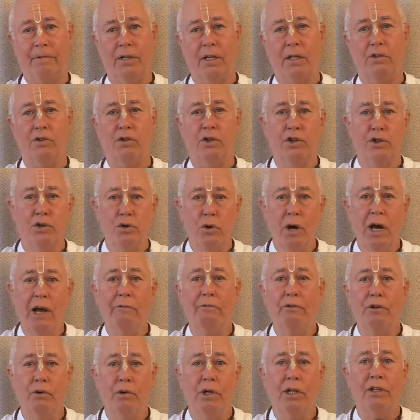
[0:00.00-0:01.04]
So you have
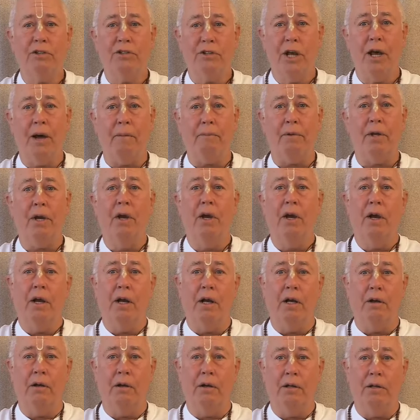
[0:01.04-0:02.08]
to accept
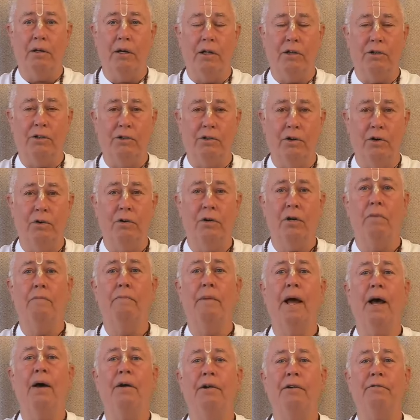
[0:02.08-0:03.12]
a, a certain
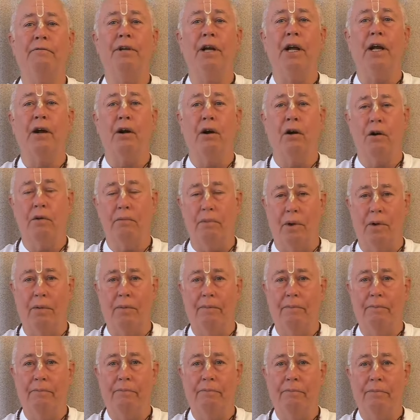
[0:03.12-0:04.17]
amount of that karma.
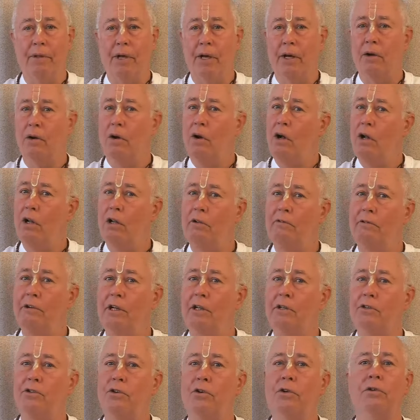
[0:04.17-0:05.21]
Not all of
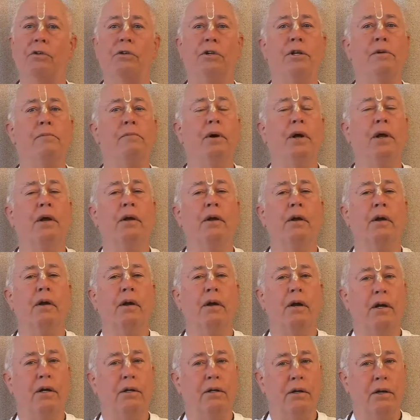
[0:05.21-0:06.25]
it, certainly, but
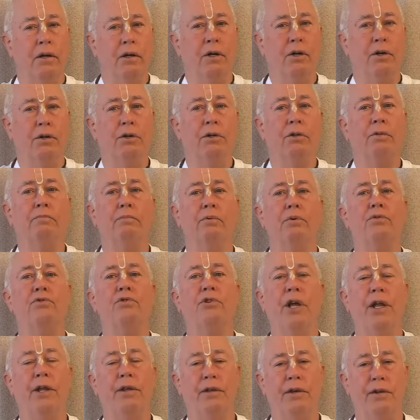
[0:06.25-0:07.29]
a, a, good
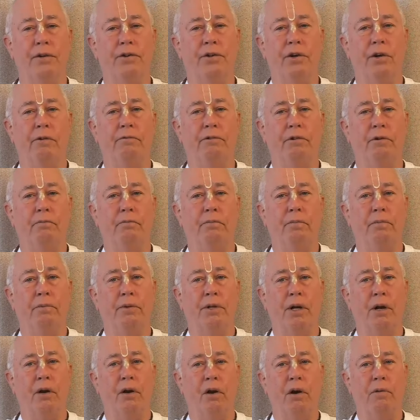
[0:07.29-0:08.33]
percentage of the, the
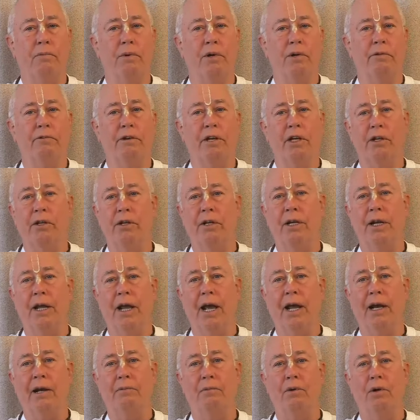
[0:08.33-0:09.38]
karma of killing the
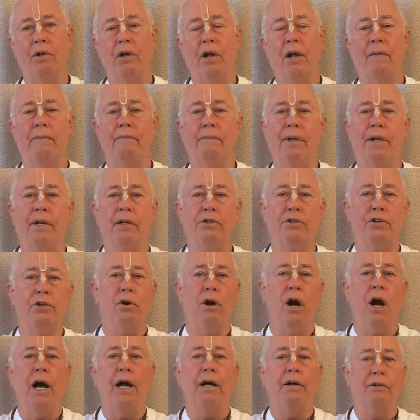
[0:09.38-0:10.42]
animal because you
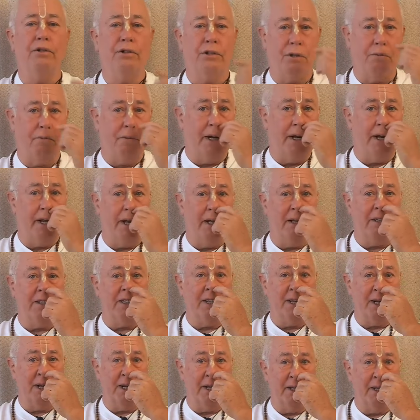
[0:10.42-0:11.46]
hired somebody else
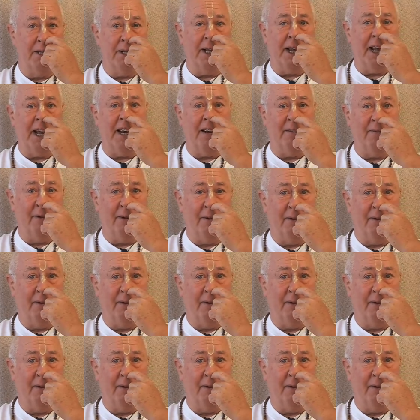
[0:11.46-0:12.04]
to kill the animal.